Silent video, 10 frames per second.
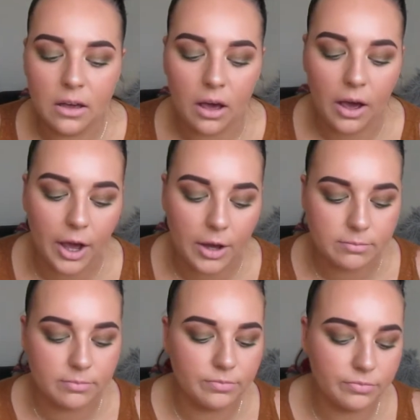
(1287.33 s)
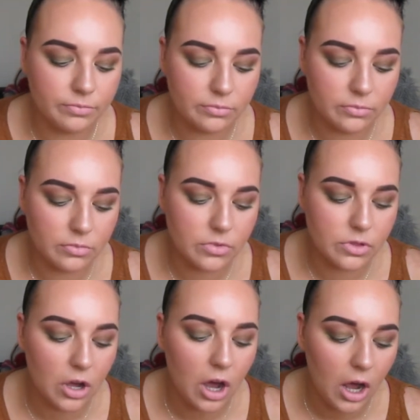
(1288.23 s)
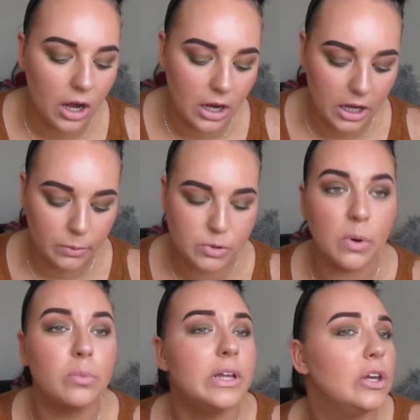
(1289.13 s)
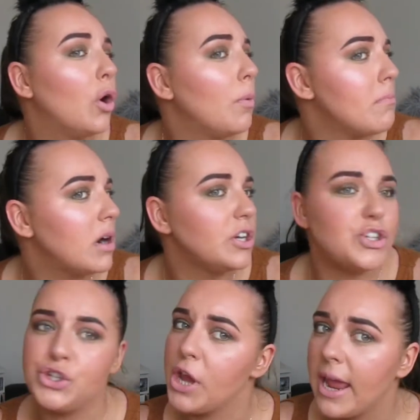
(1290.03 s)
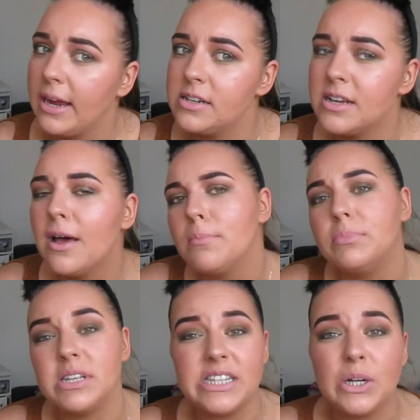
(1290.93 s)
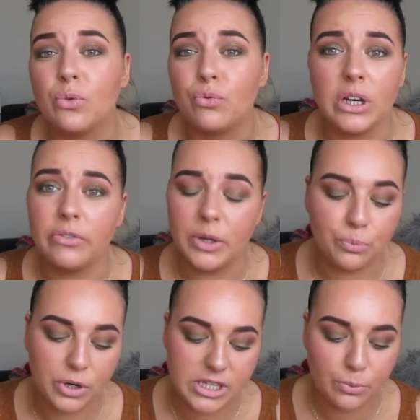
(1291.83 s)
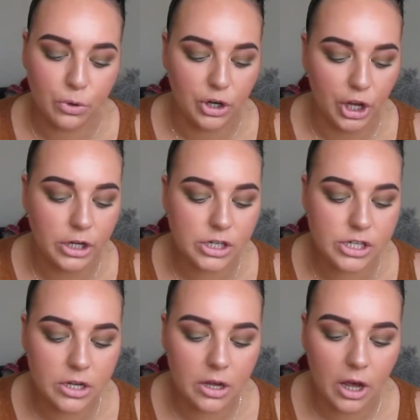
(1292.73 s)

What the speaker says: The highlight was probably not my shade, but still really, really pretty product.